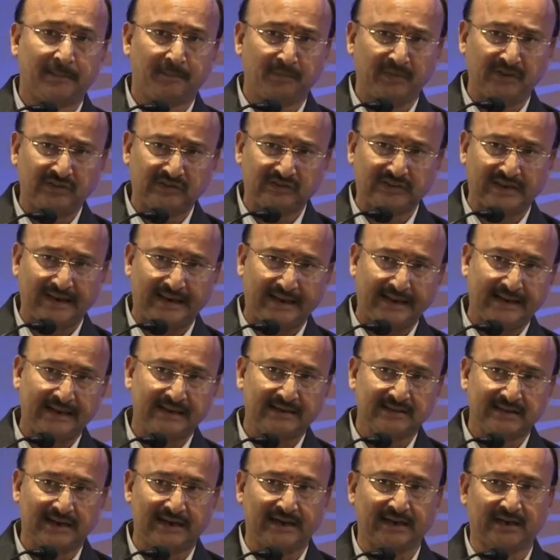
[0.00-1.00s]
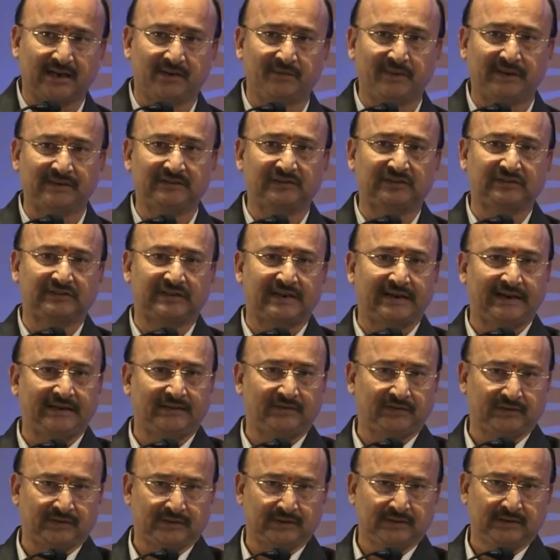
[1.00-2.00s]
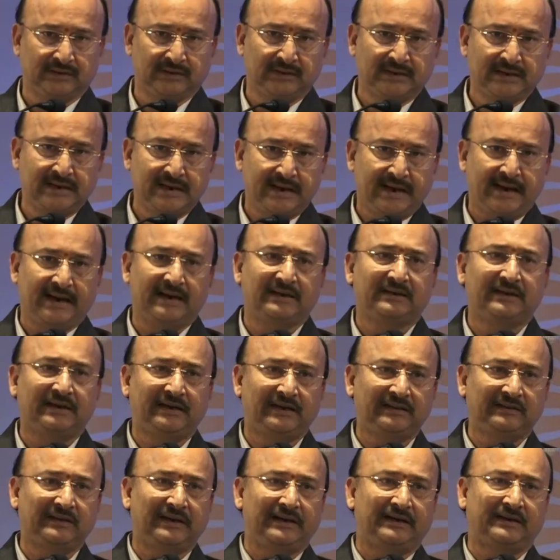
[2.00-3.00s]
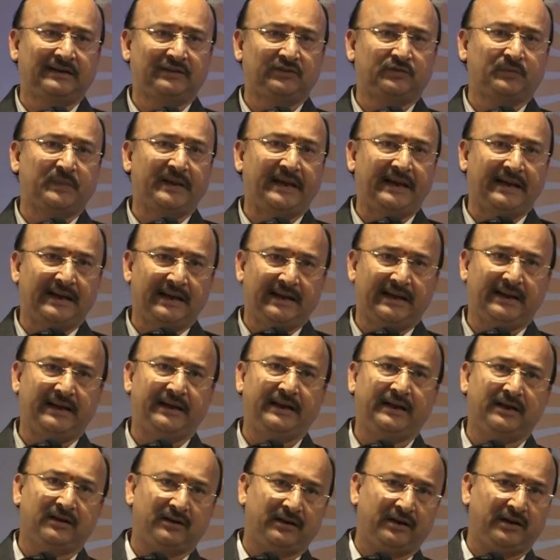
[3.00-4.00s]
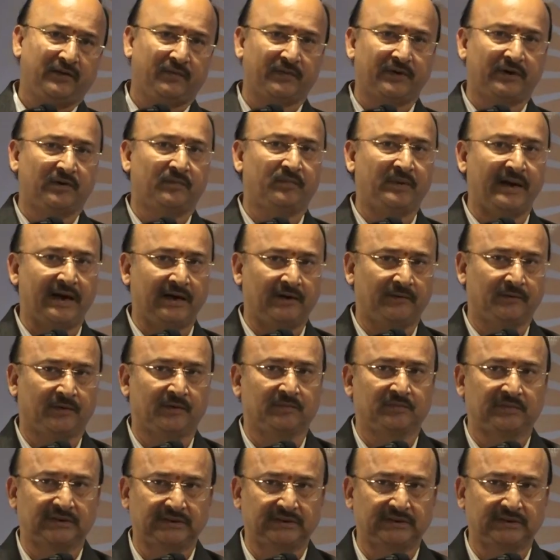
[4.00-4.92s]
mis-selling, that grievance is rising. Again, that is addressed by IRD on a different platform,